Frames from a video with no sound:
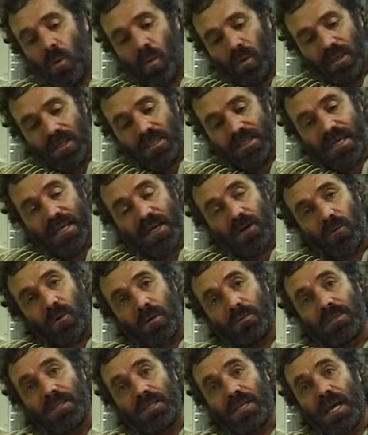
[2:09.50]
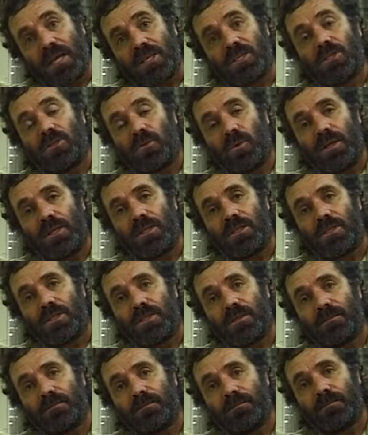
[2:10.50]
with a set of ribs attached to
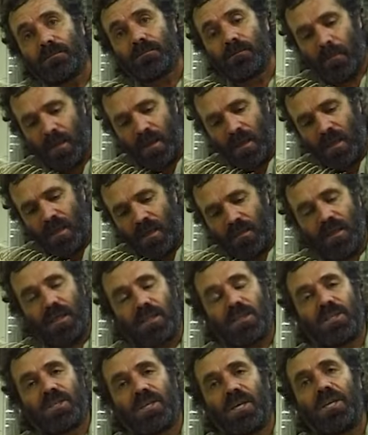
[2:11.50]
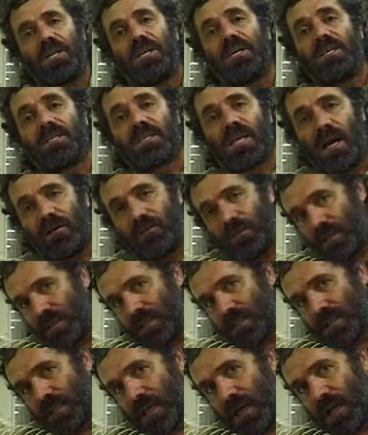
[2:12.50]
each. Their skin is covered
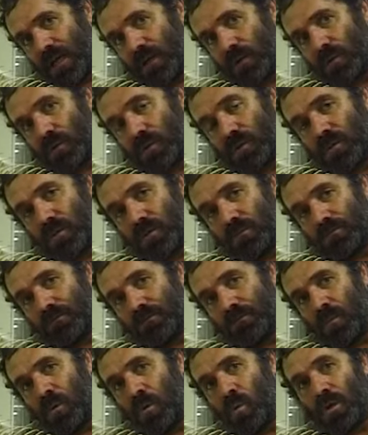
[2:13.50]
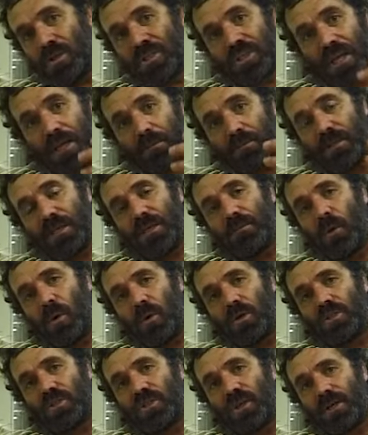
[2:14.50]
in scales which keeps in
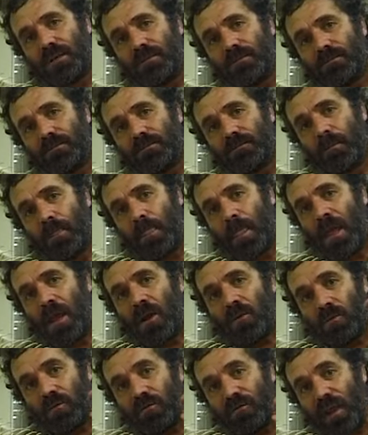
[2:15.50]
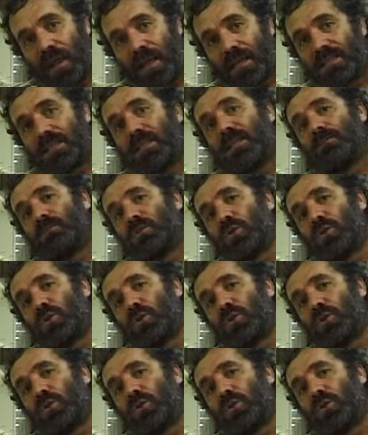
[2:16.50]
moisture, reflects and